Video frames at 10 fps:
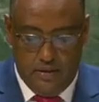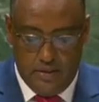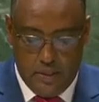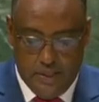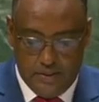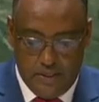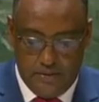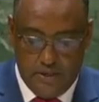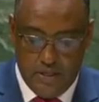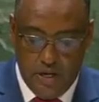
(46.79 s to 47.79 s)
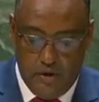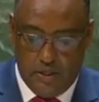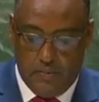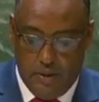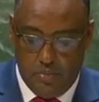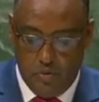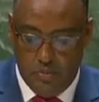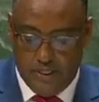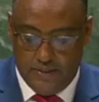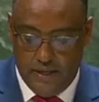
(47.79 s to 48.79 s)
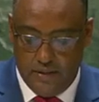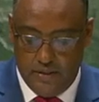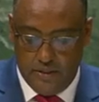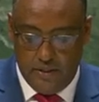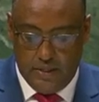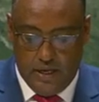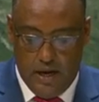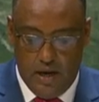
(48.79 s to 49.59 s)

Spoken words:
me to start by congratulating you